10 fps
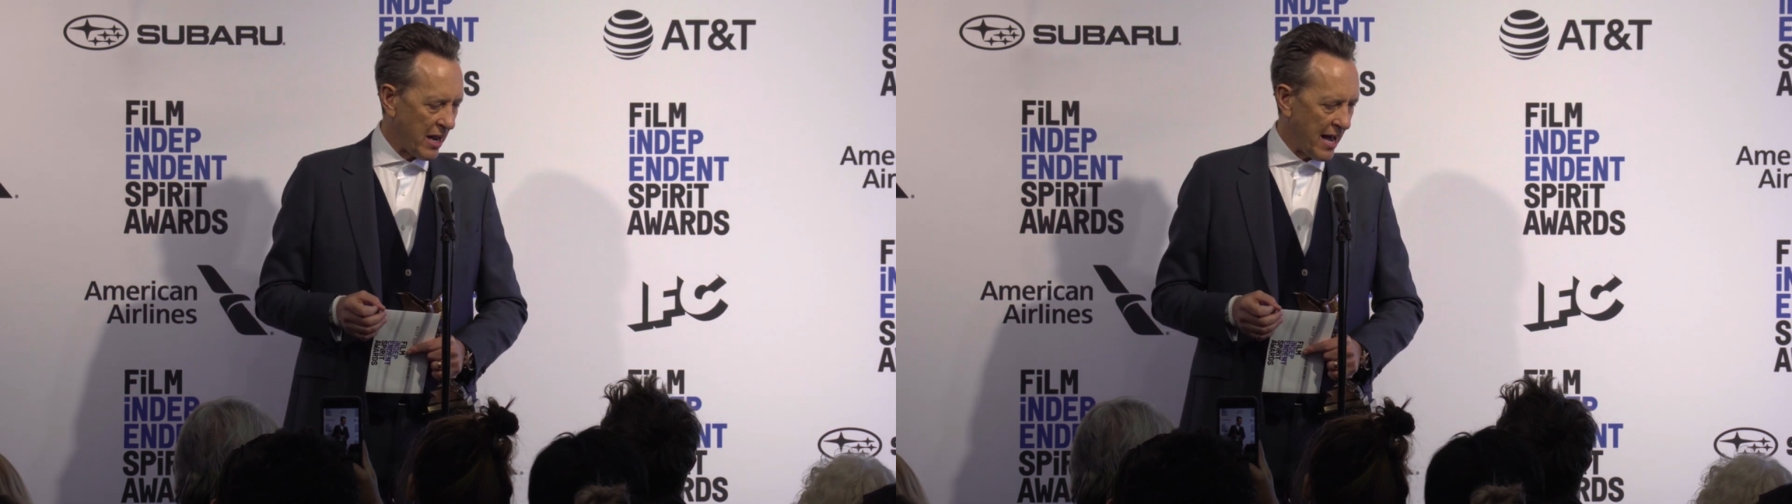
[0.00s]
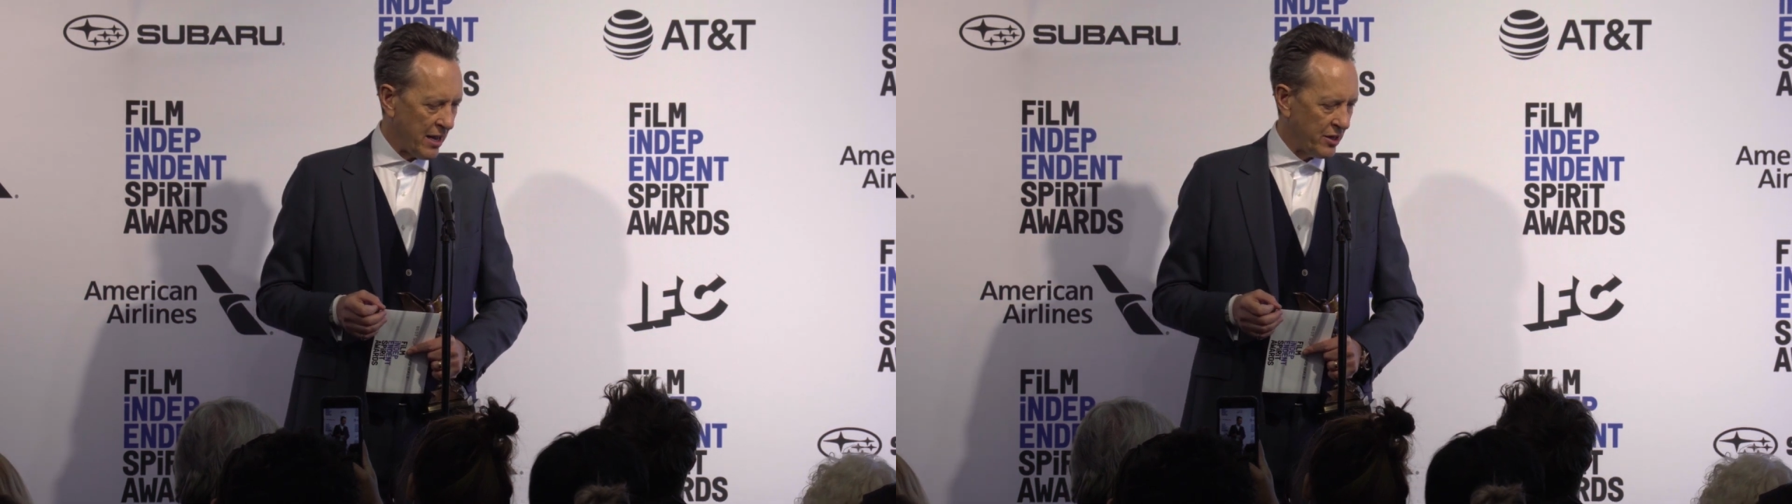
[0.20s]

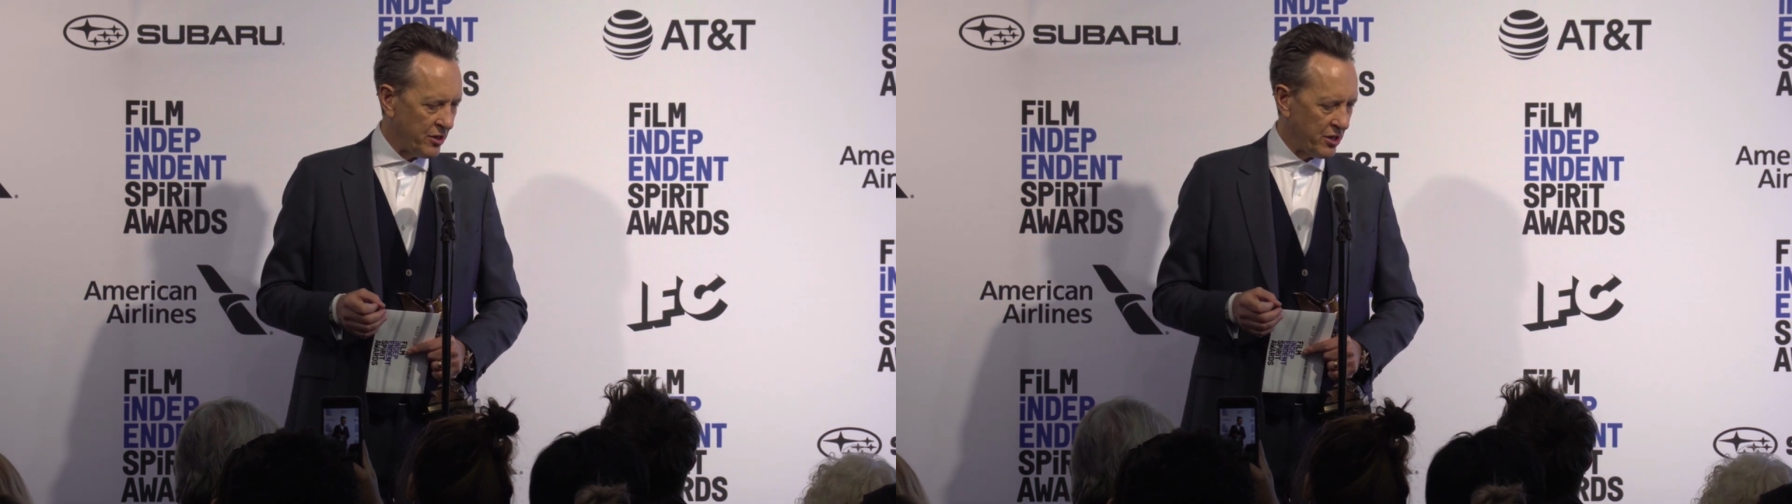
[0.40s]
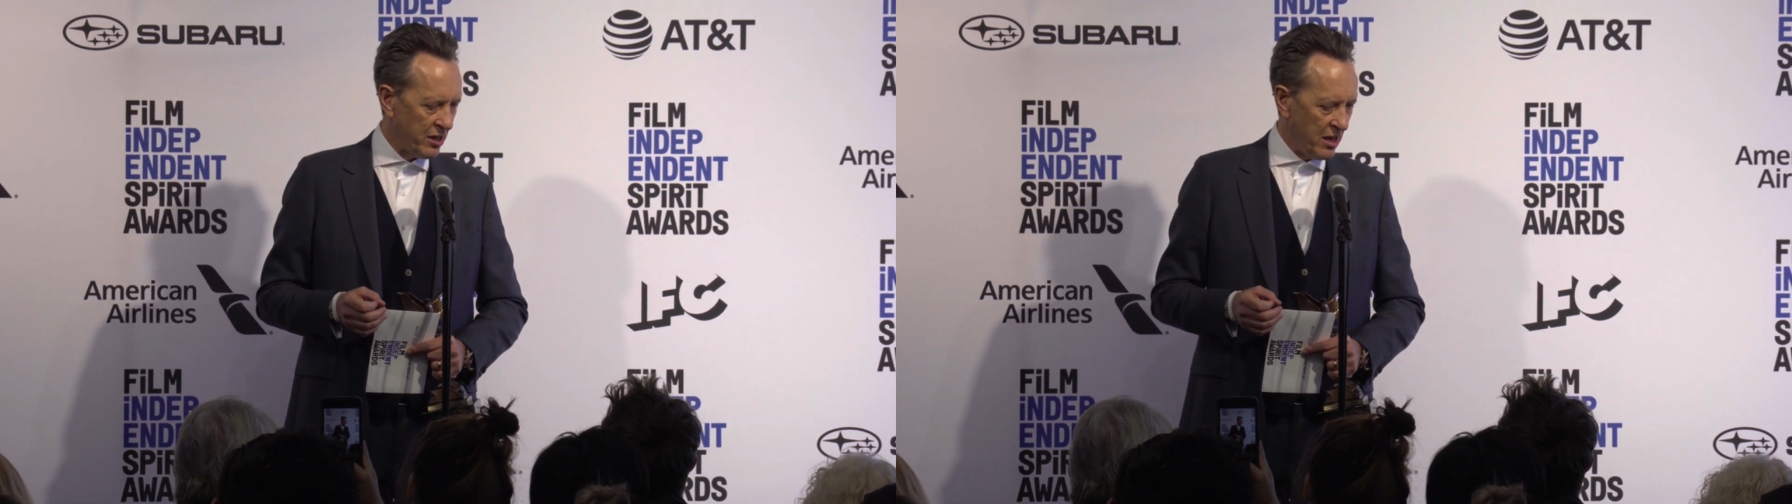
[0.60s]

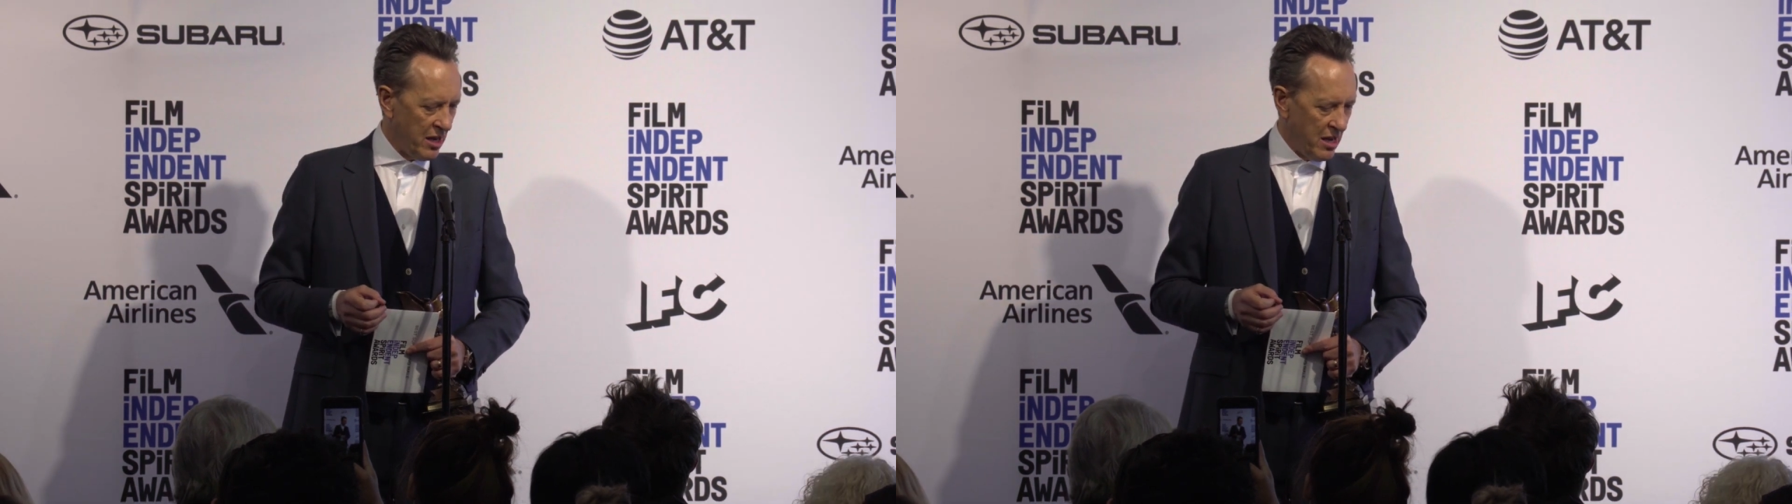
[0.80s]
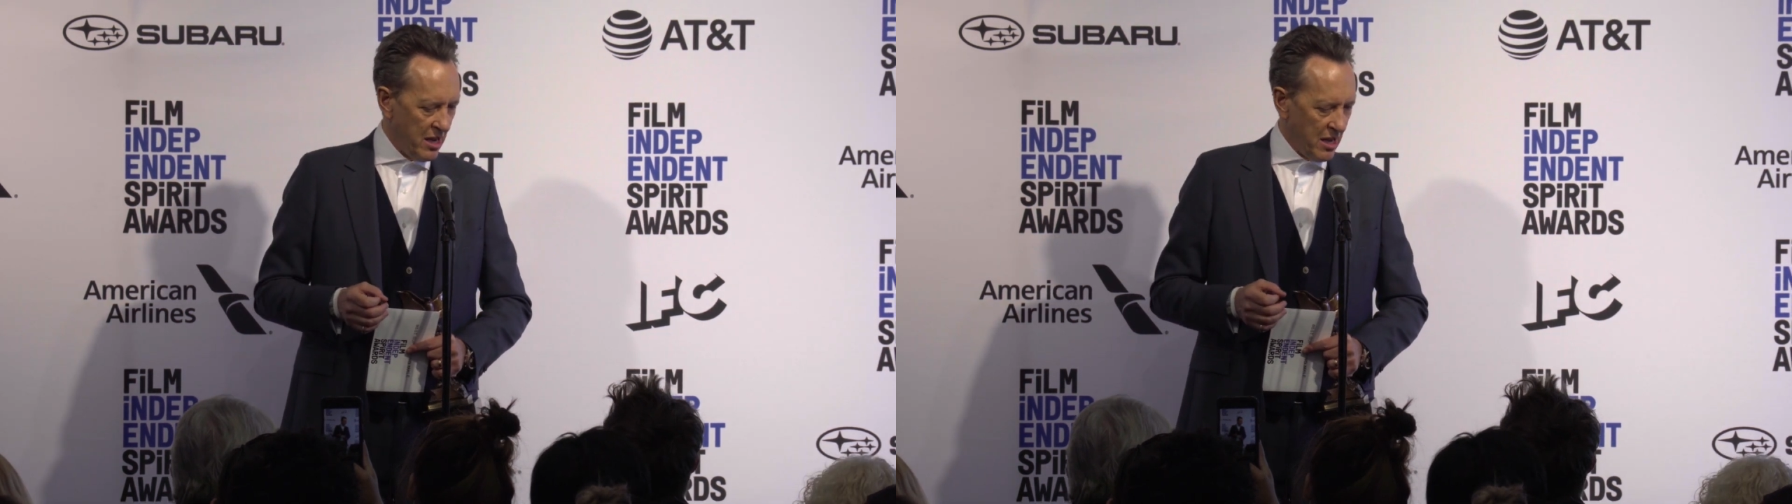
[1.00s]
And
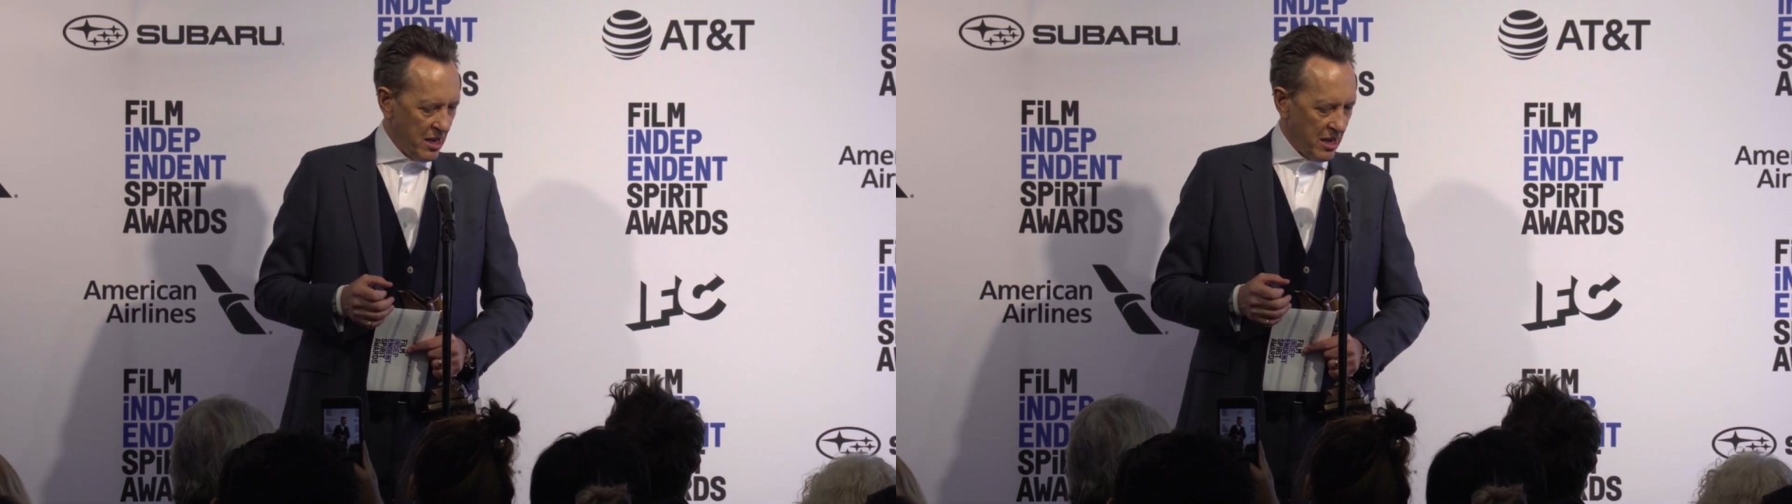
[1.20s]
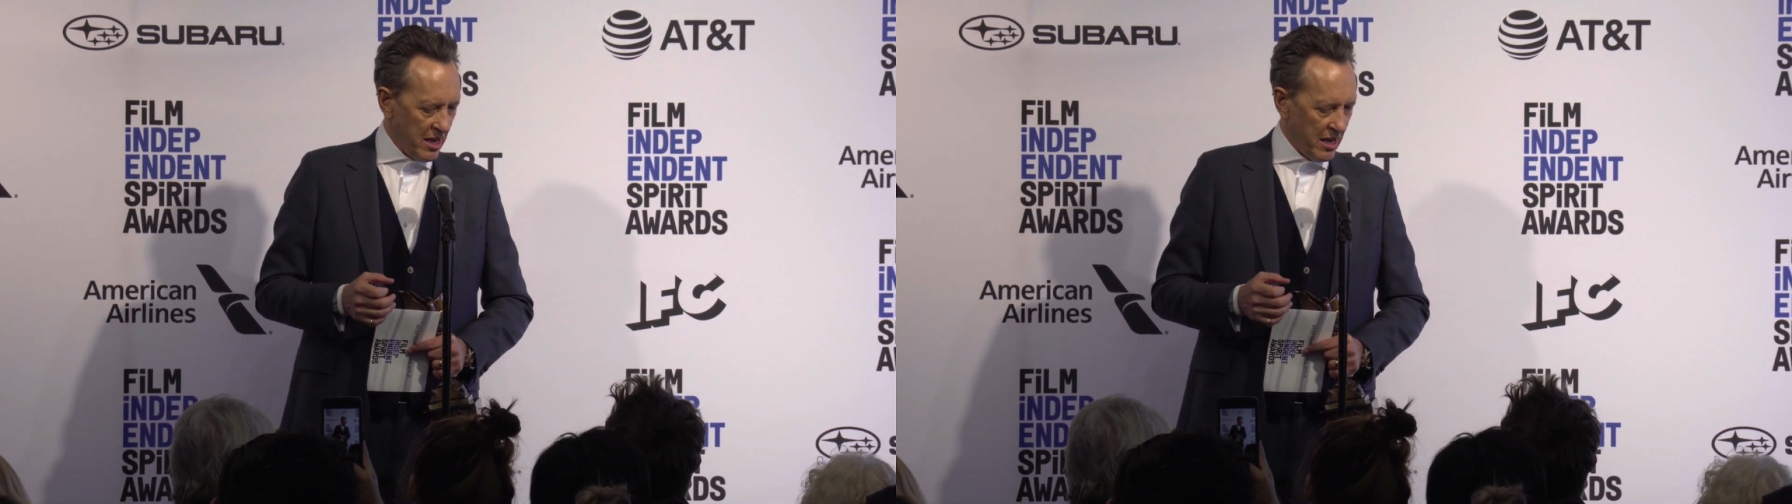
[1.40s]

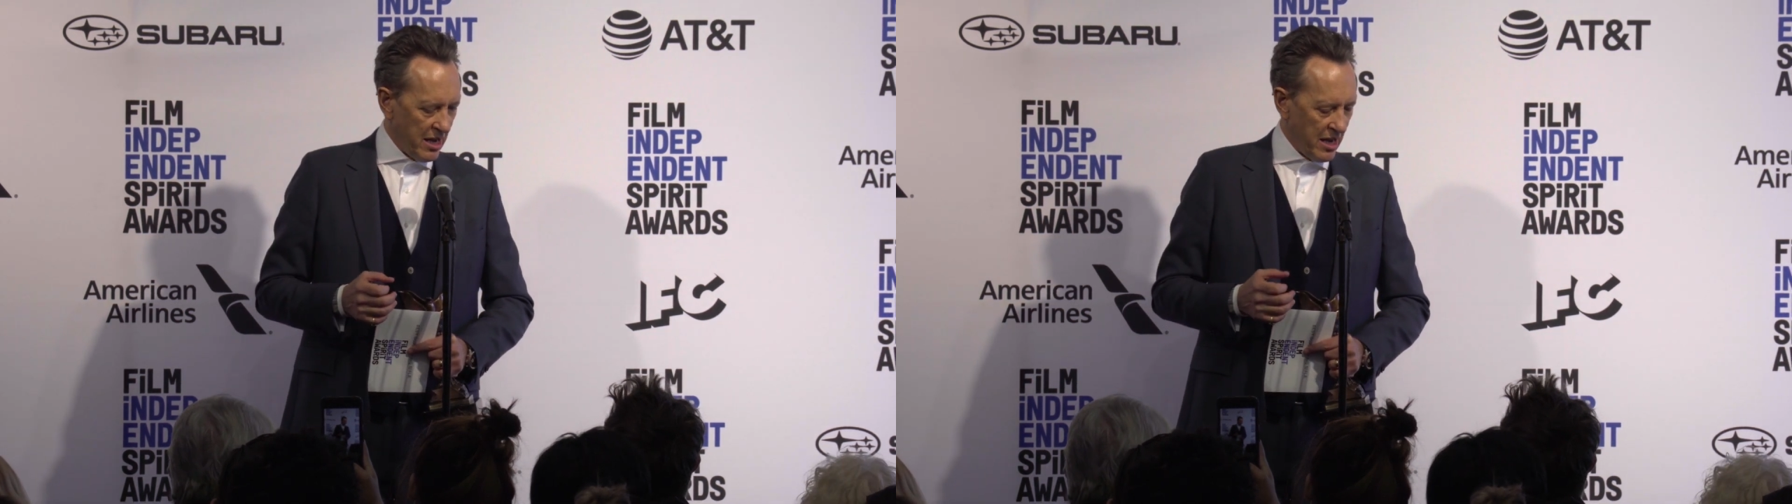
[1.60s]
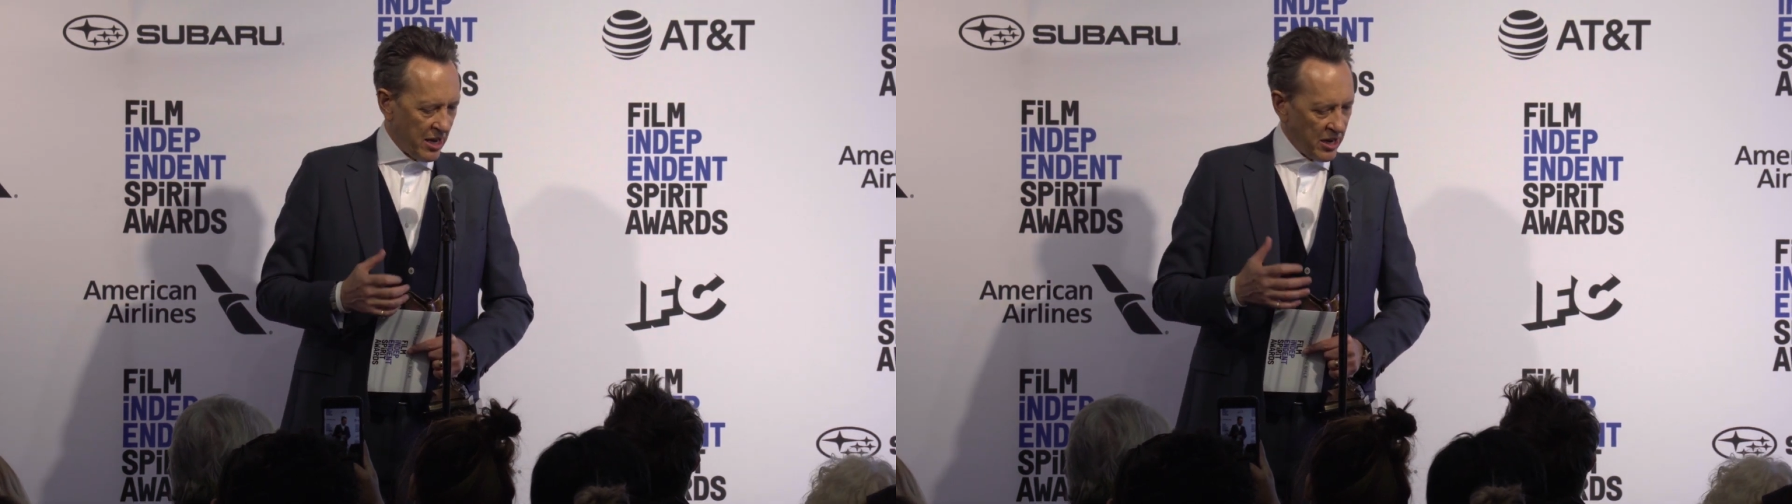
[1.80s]
in